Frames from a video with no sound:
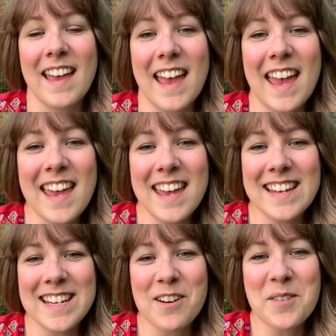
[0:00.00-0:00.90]
Hey
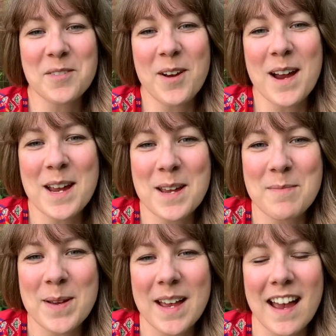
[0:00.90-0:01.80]
Tarot
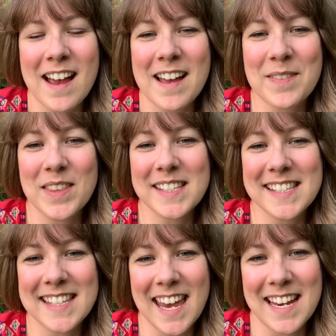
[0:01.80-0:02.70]
Tribe, this
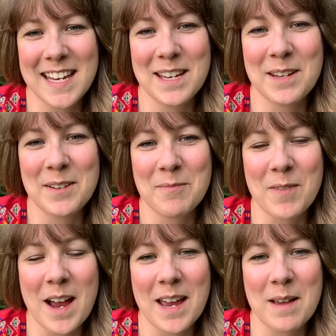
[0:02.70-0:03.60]
is Katie.
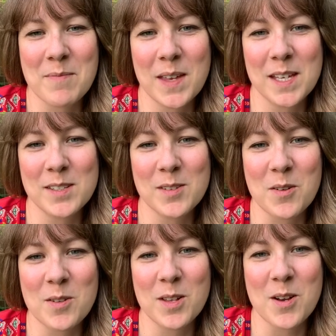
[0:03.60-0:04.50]
I am the
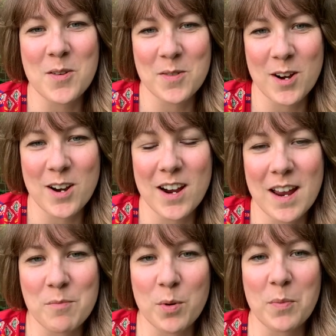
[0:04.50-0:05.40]
sole owner
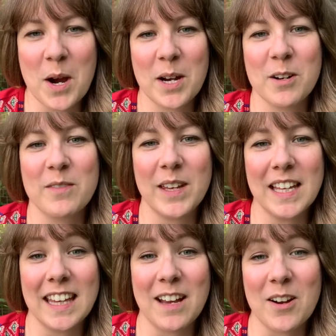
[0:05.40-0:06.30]
and proprietor of
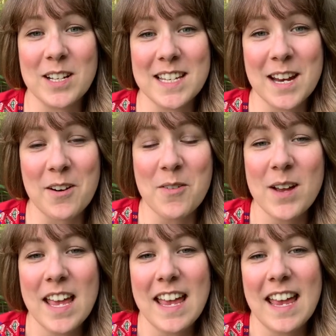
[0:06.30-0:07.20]
Healing Garden Tarot,
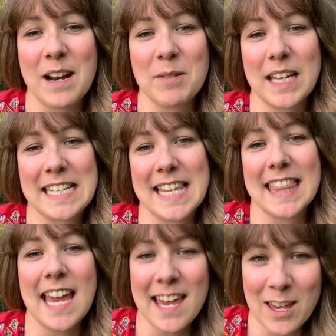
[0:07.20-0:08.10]
and I would like to
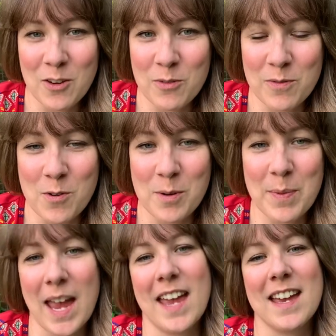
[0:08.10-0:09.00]
thank you for
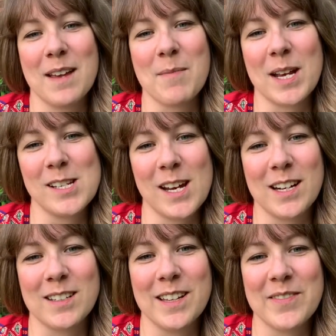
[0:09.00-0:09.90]
paying my
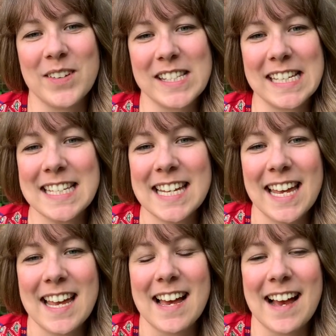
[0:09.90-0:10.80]
channel a visit.
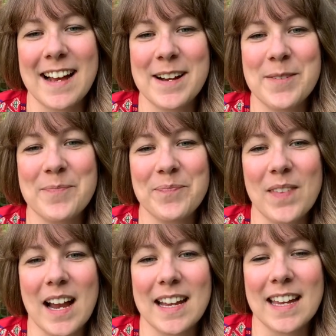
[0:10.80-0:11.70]

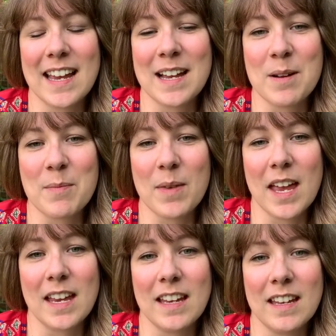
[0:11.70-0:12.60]
I am
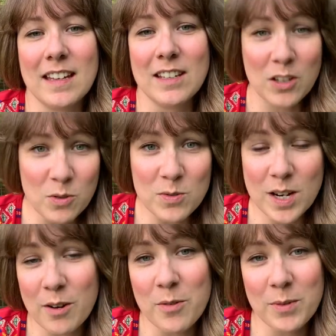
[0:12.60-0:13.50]
a new
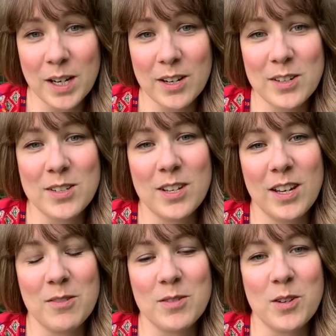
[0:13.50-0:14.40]
tarot reader to
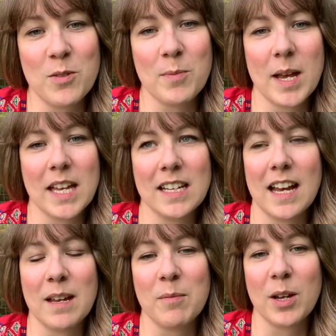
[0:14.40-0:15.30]
YouTube, and
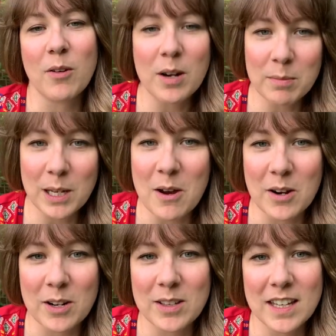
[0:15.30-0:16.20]
I am incredibly
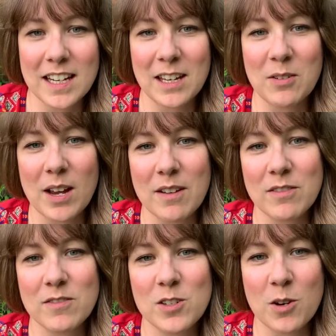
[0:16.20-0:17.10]
honored that you
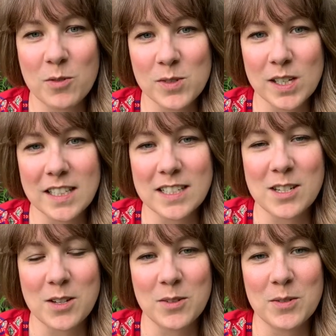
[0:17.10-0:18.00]
have chosen
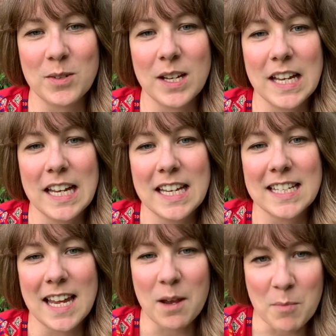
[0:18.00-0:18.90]
to
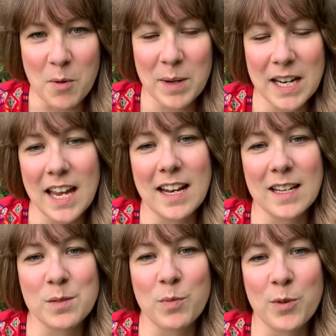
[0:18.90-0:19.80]
take a moment and
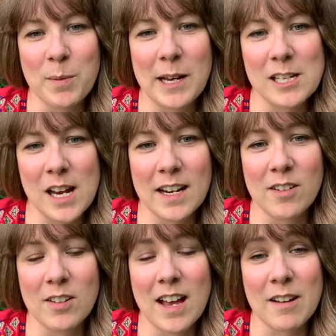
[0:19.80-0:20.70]
explore my
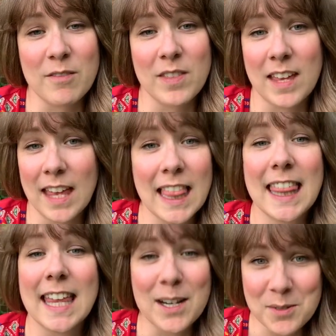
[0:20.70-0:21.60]
channel out of the
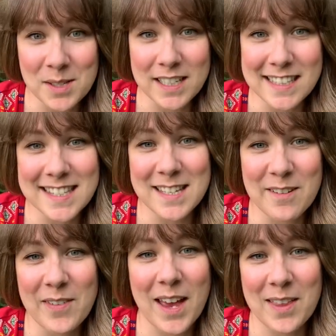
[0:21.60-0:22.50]
thousands
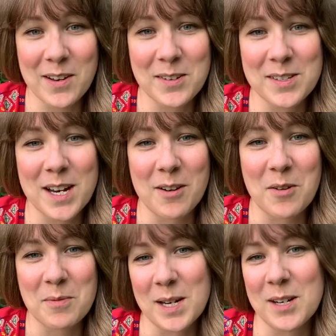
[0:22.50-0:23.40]
of other
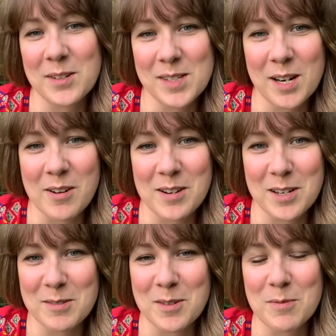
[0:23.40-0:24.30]
tarot readers here on
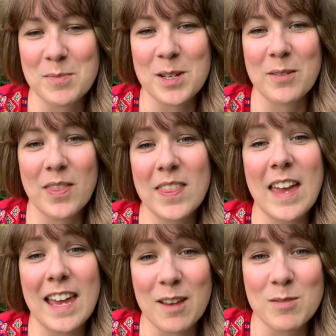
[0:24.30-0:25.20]
YouTube. So
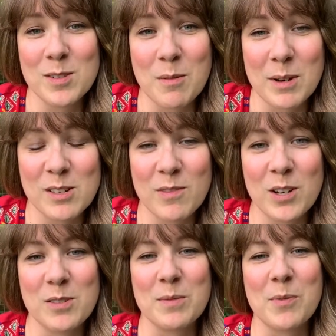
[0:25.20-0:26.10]
thank you so much for
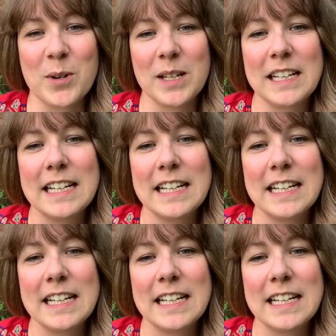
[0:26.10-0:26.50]
your support.